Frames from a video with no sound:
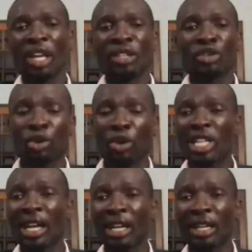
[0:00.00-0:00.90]
So those
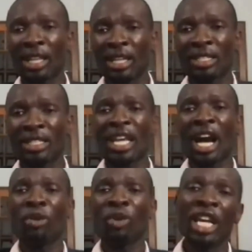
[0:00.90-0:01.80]
are the things that
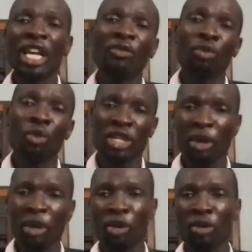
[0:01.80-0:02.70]
I will leave with
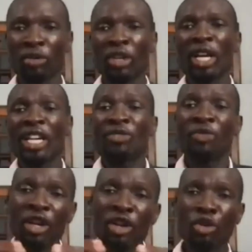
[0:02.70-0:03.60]
people. It's
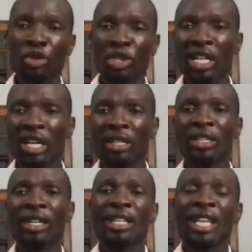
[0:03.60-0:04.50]
very crucial
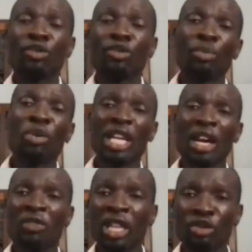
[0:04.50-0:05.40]
that will put
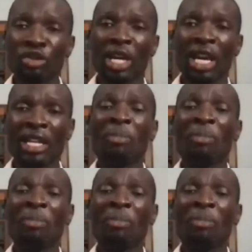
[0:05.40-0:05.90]
everything together.